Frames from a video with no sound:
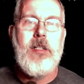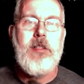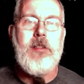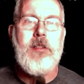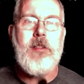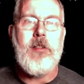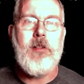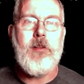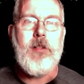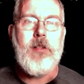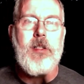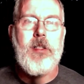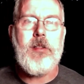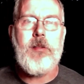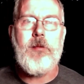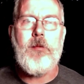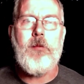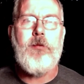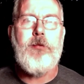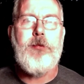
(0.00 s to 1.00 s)
you know
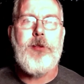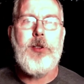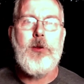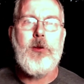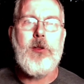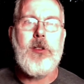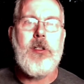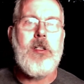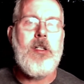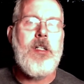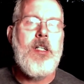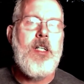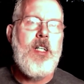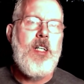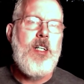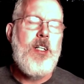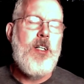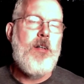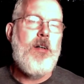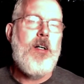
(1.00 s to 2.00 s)
fewer
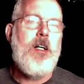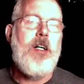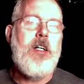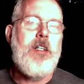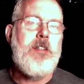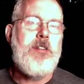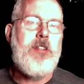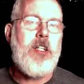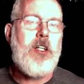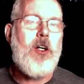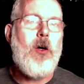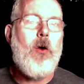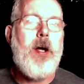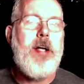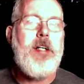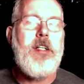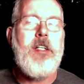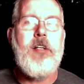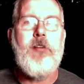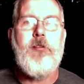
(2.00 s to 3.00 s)
uh,
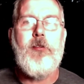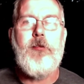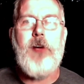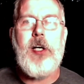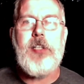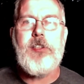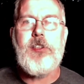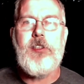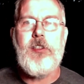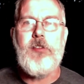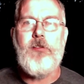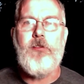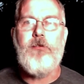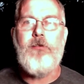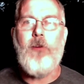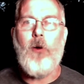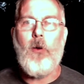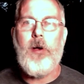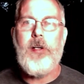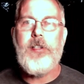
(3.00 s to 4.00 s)
dacoit infested
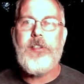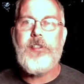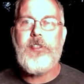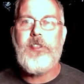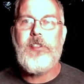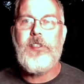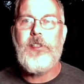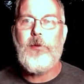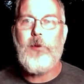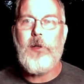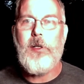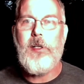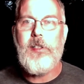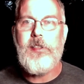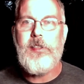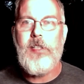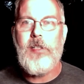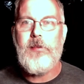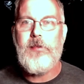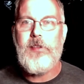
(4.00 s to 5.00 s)
forests where
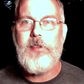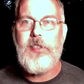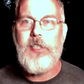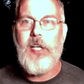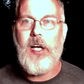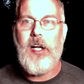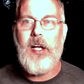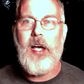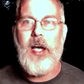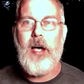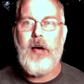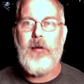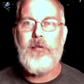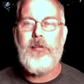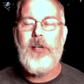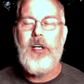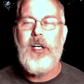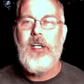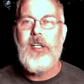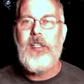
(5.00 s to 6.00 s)
you know you got to have
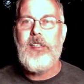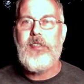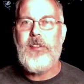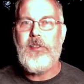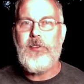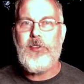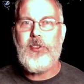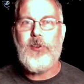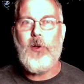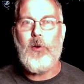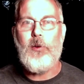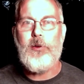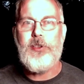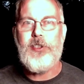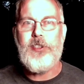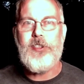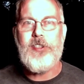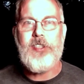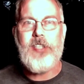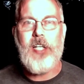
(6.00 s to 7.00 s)
you know
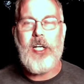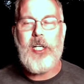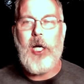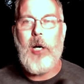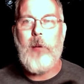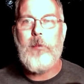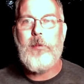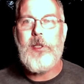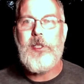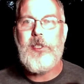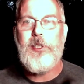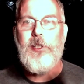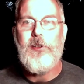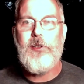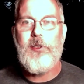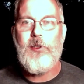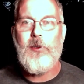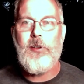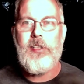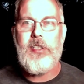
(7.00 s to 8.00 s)
soldiers accompany you
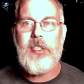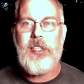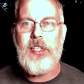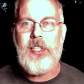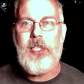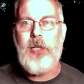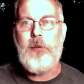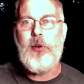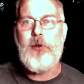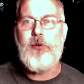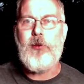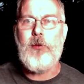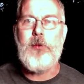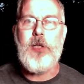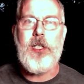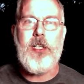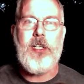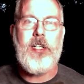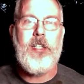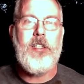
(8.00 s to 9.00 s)
in order to keep you from
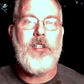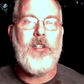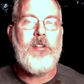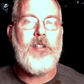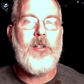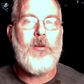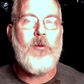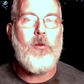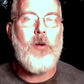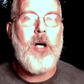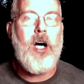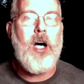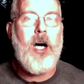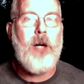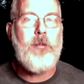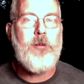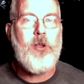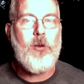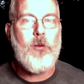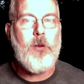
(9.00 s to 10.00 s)
being killed and
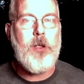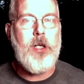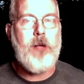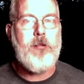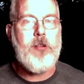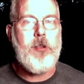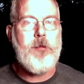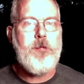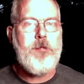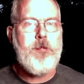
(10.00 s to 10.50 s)
robbed or whatever.